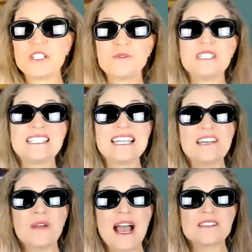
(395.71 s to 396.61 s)
Do you see
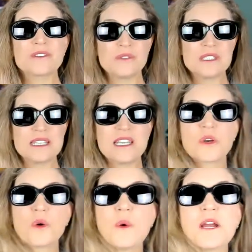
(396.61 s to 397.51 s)
it, Rascals, in the
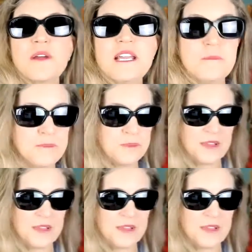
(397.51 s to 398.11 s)
aquarium?